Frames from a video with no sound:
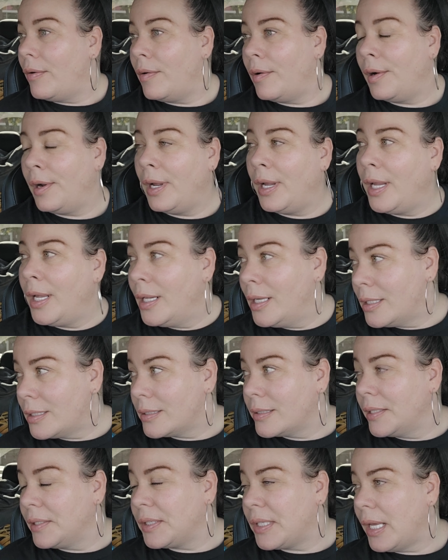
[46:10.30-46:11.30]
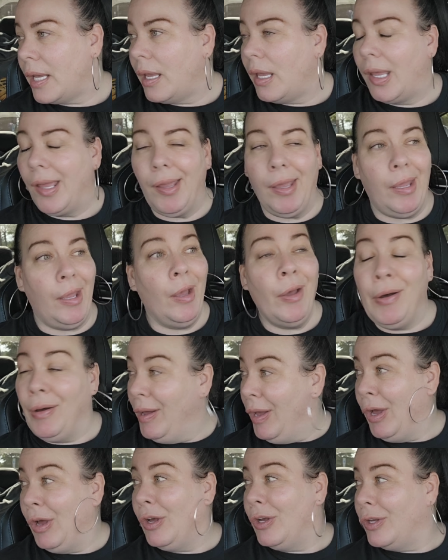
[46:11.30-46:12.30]
right, let's get the hell
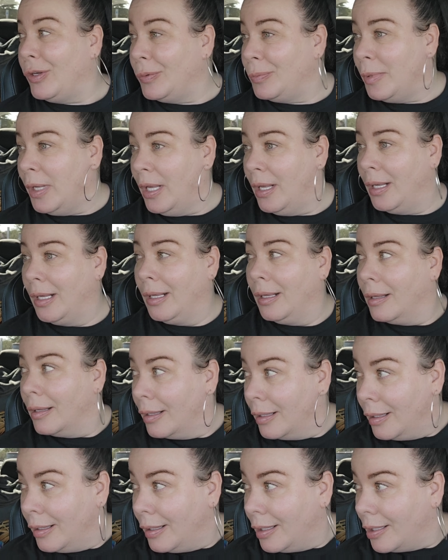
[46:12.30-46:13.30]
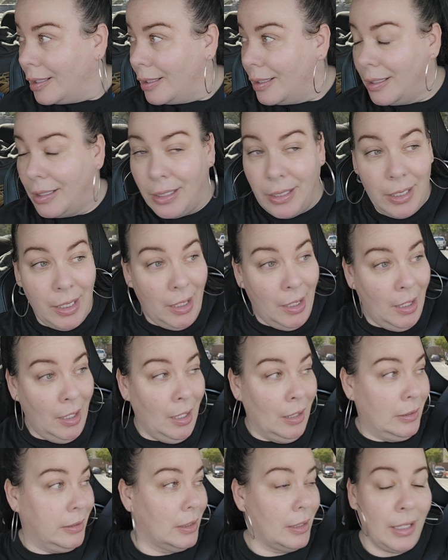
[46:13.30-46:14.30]
home.
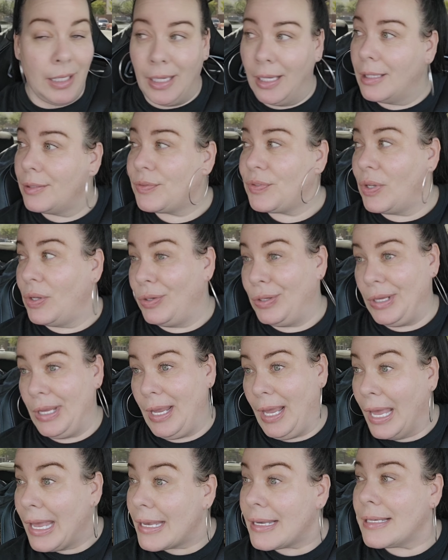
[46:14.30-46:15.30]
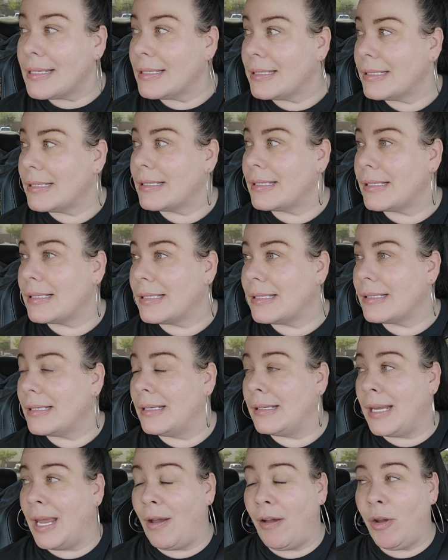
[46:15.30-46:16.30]
Yes, yes, yes.
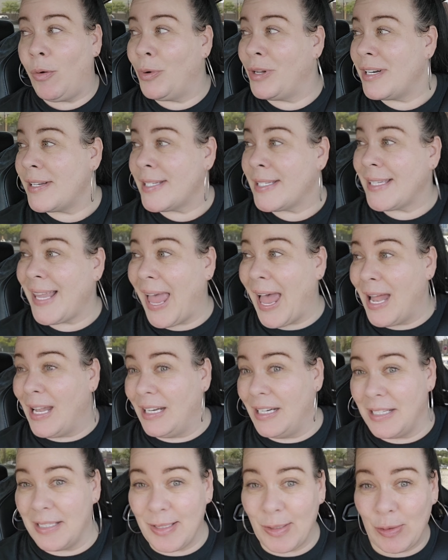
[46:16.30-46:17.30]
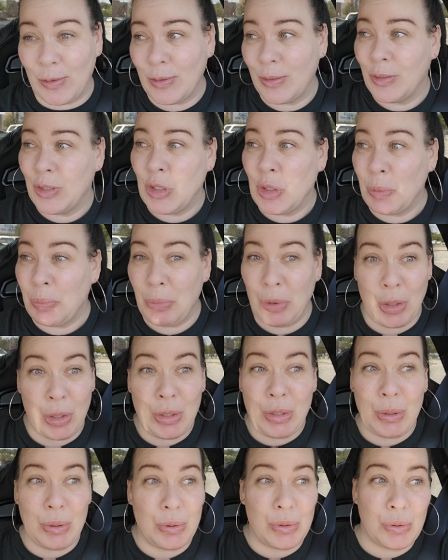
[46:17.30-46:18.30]
And now I want a salad, per
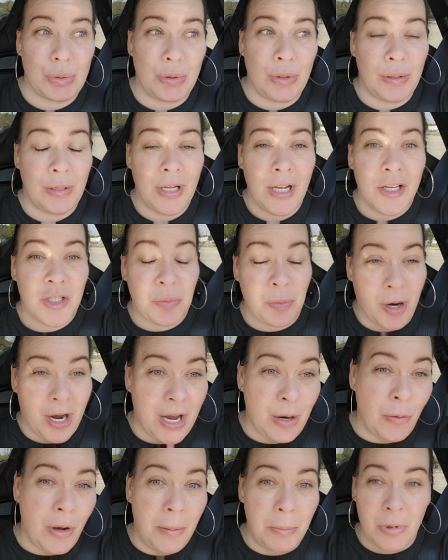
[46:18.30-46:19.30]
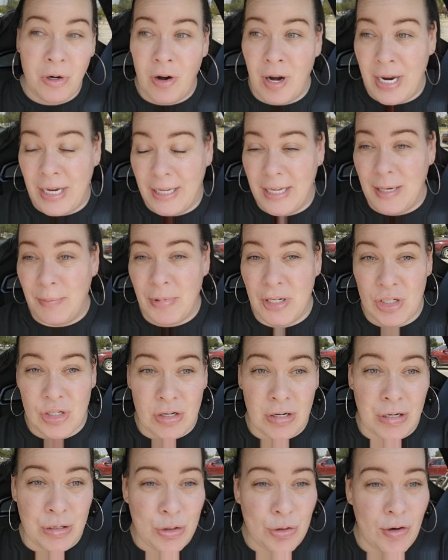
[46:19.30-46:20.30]
usual. It's probably why I'm cranky. My
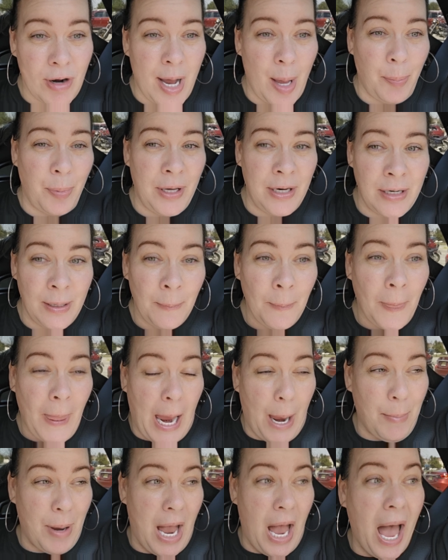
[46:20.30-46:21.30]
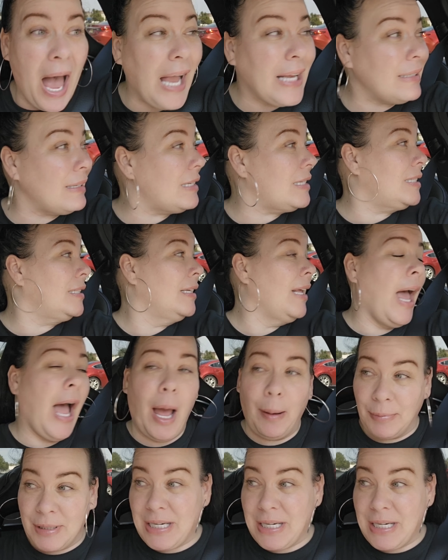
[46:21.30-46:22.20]
sugar's dropping, I'm hot, I'm